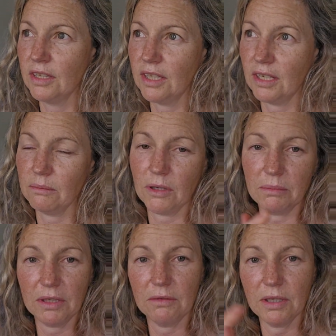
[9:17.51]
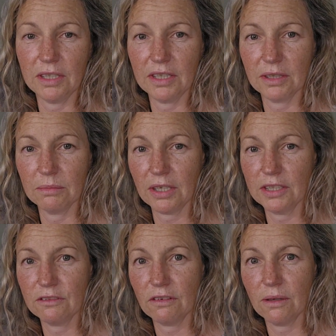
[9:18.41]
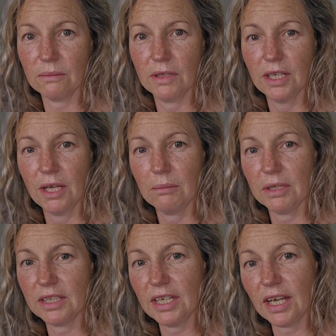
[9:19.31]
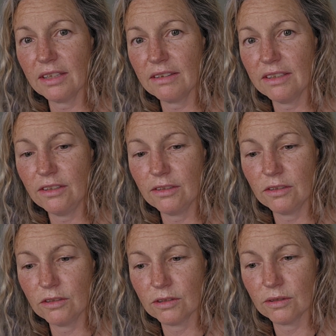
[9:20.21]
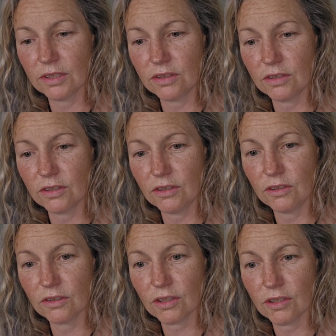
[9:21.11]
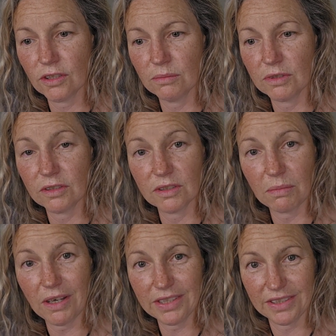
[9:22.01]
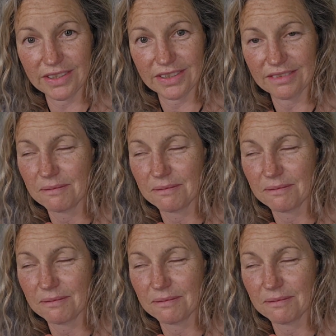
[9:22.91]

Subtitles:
That might be where you get the brace from. But the other thing you can do is you can use herbs and spices.